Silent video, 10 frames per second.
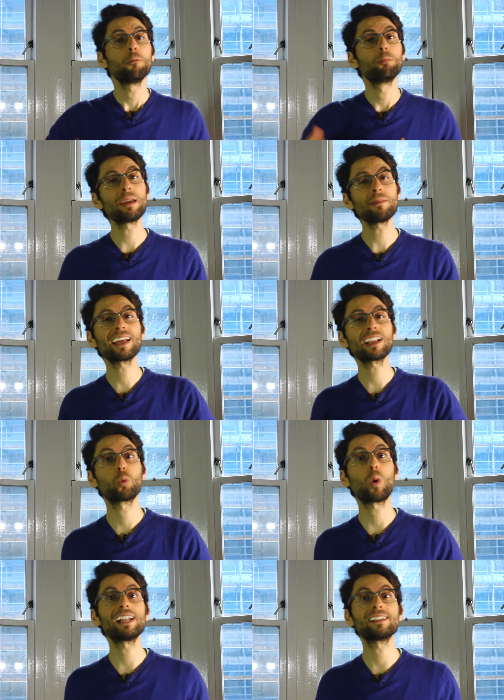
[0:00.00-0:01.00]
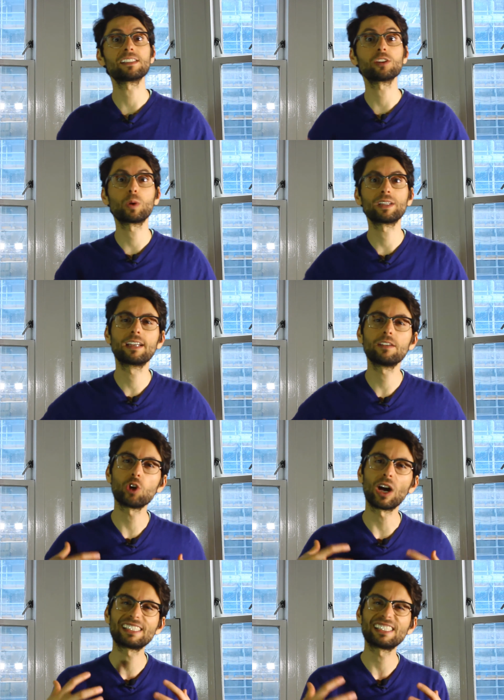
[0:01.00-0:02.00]
Maybe that wildness is what gives
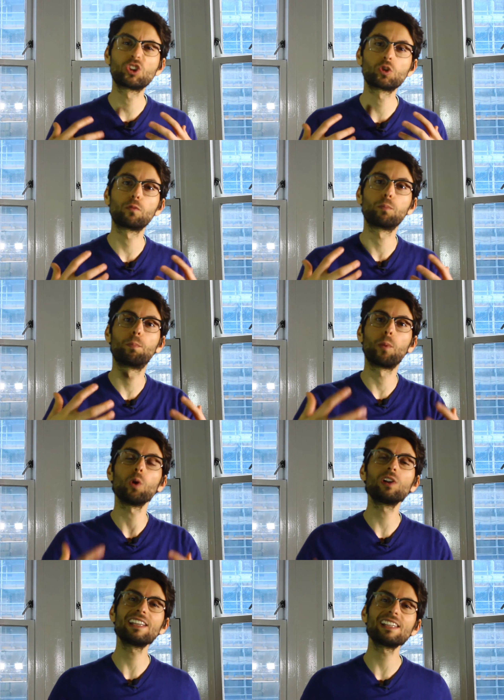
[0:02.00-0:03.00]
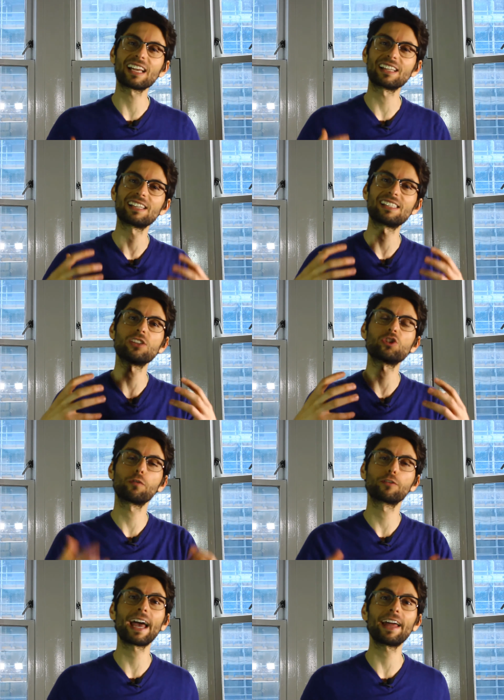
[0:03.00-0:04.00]
you a sense of boldness and a sense
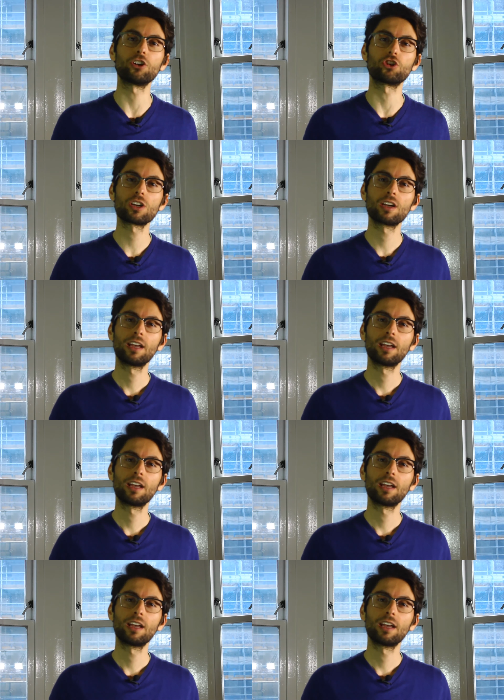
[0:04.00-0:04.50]
of courage.